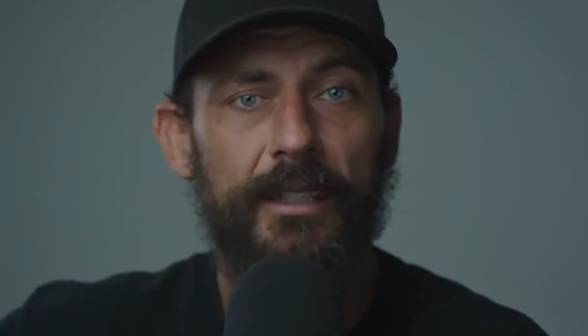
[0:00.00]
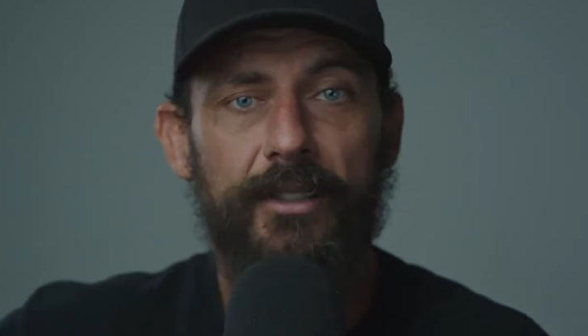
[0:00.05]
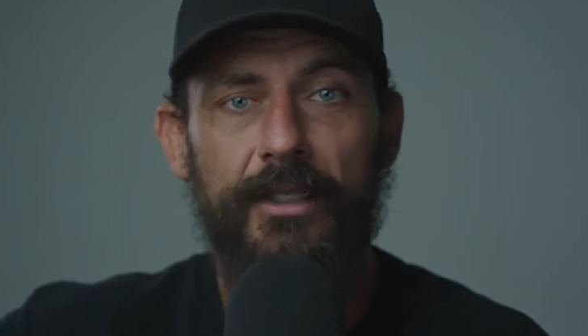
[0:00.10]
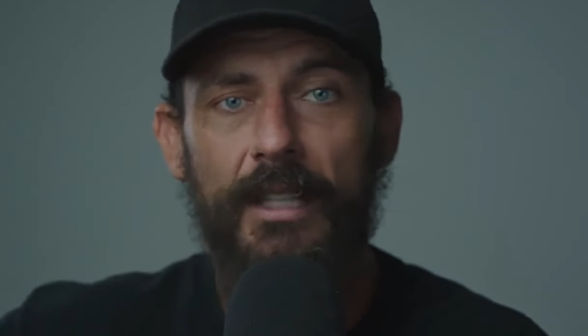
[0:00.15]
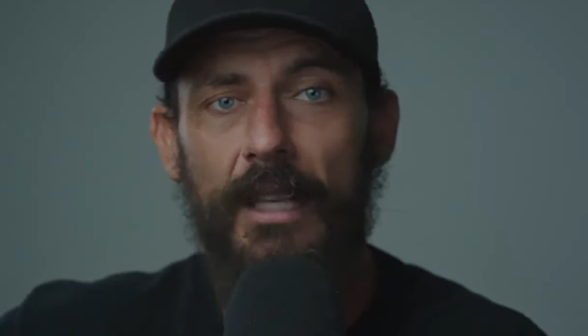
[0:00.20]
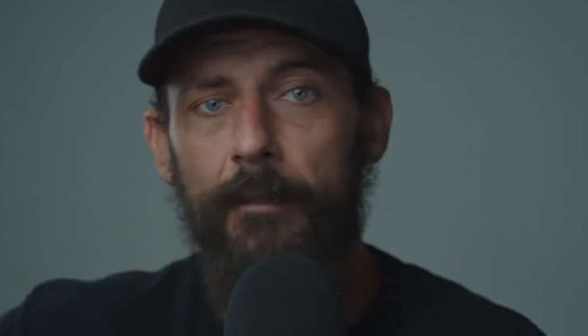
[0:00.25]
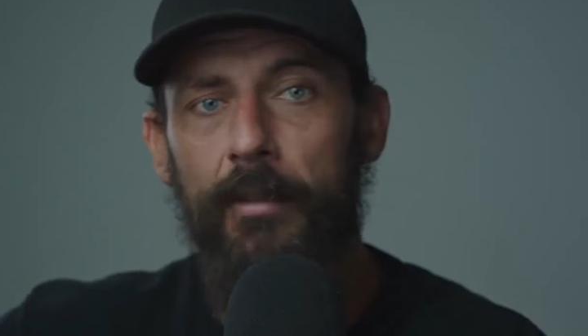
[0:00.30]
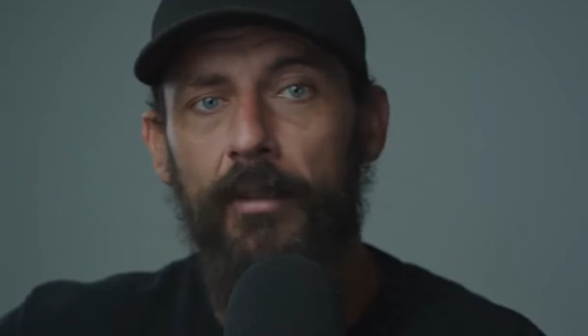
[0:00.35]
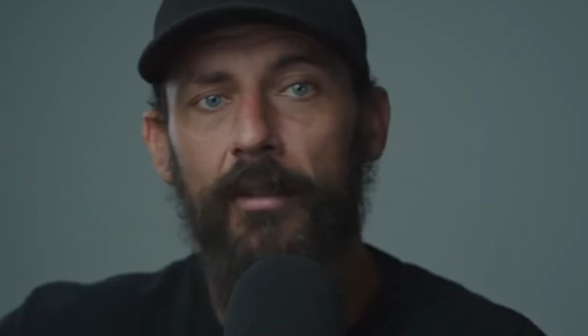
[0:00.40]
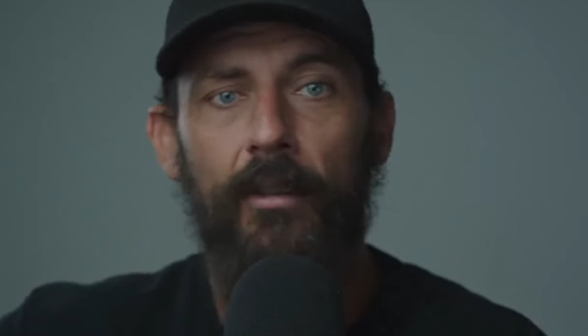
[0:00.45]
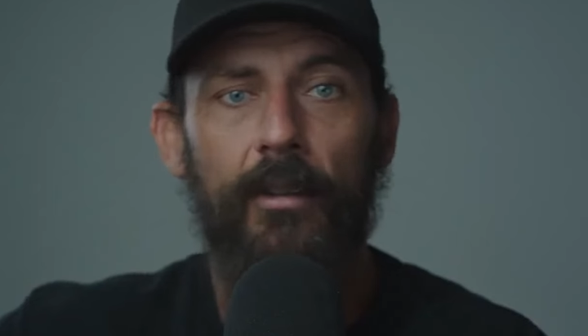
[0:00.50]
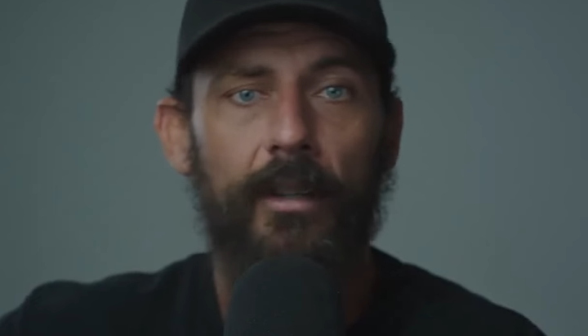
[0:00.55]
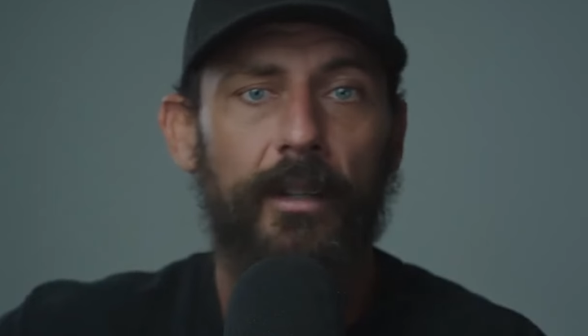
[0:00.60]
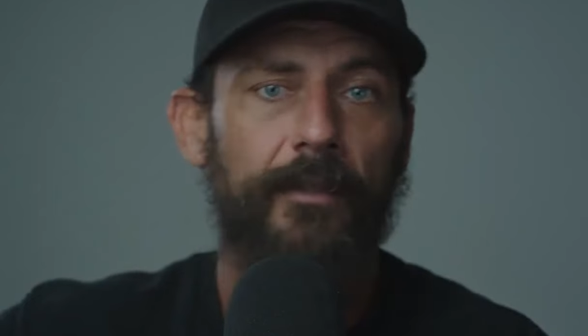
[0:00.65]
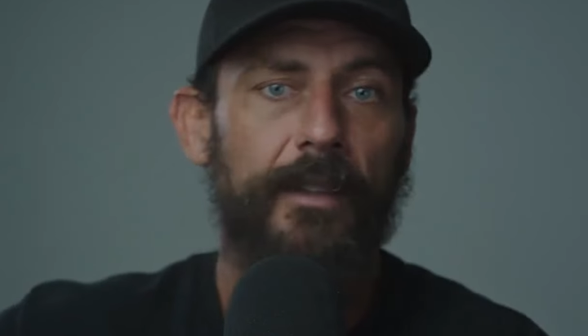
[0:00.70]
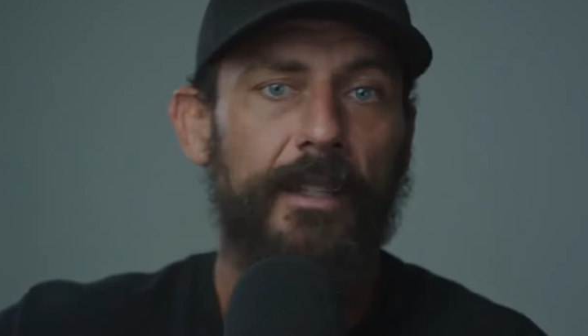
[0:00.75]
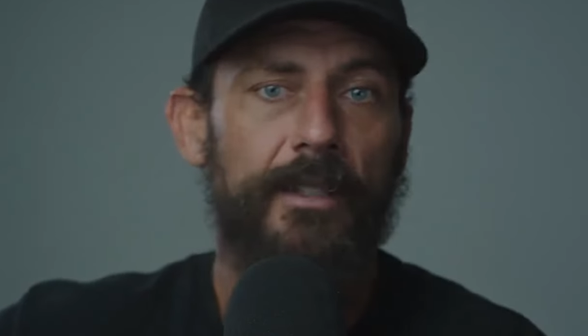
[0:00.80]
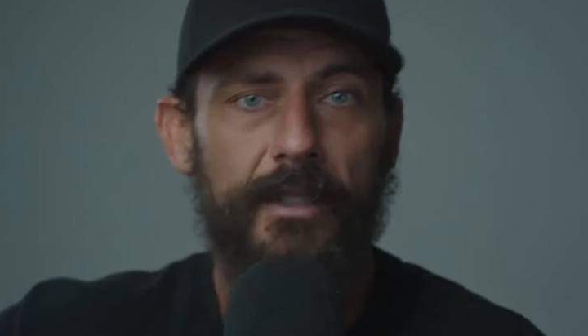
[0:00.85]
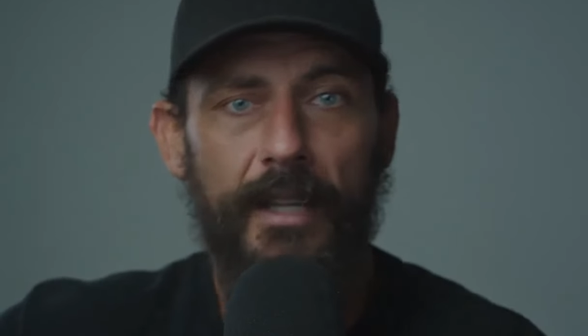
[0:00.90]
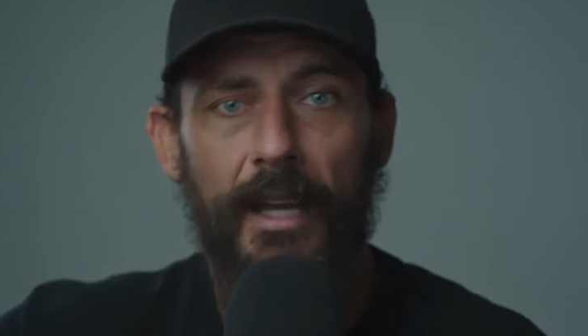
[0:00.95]
and sample all
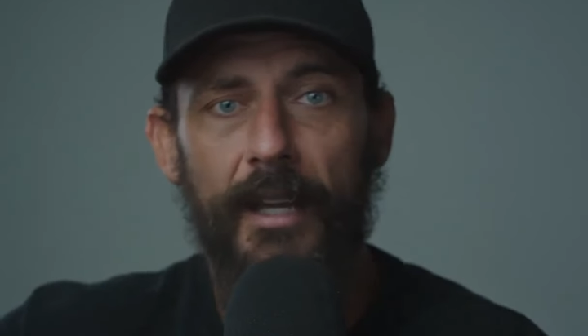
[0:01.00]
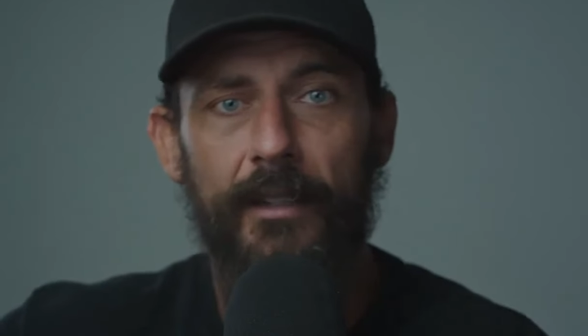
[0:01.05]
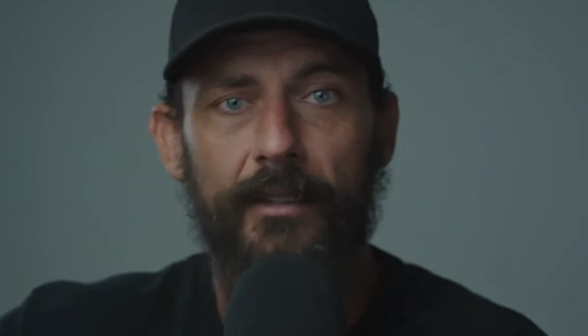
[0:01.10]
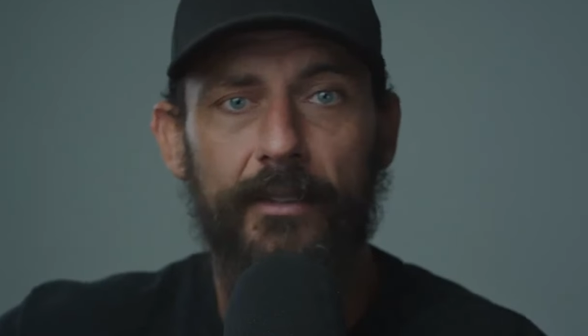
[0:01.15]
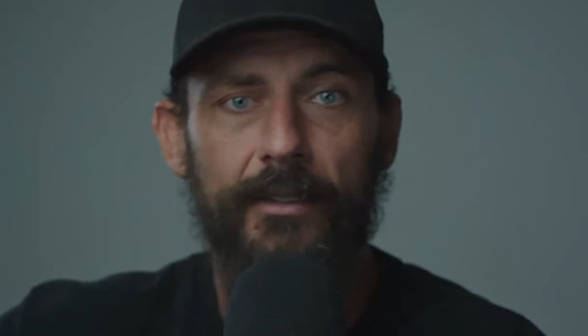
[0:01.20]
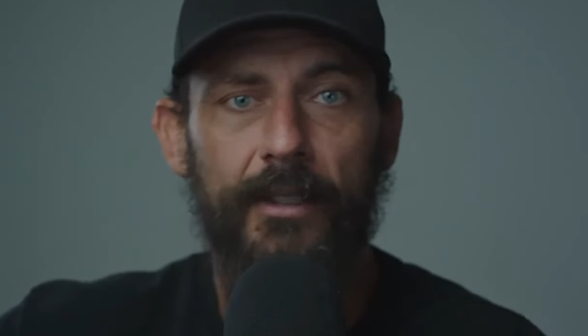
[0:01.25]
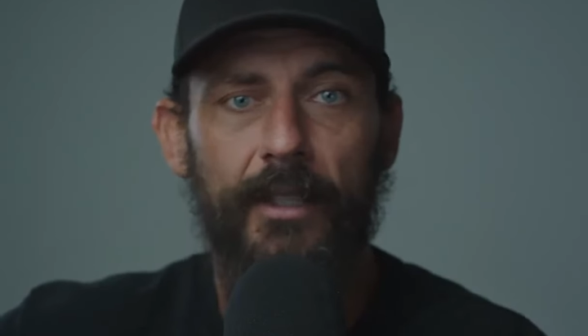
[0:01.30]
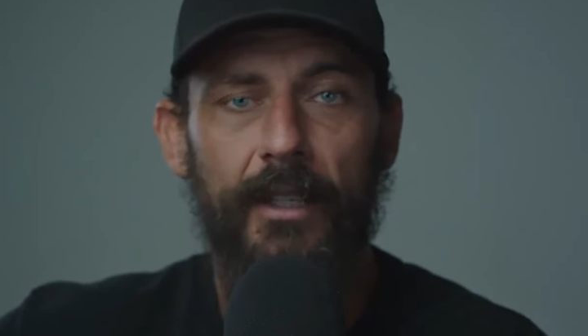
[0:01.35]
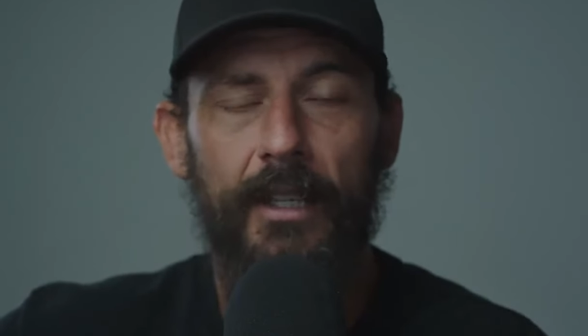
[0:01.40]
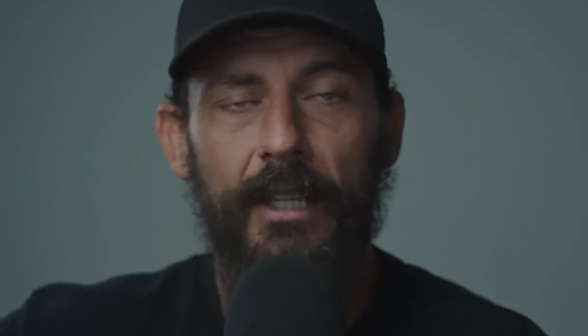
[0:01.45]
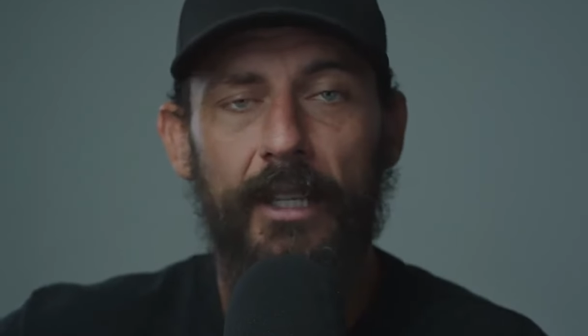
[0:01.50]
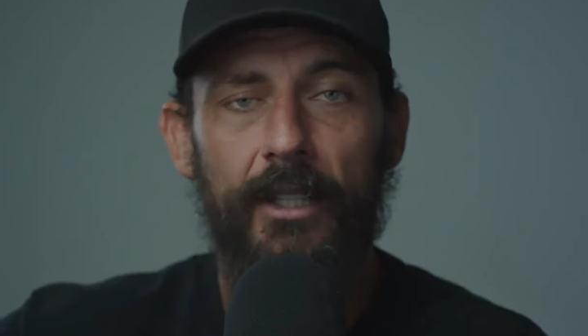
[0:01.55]
of these styles.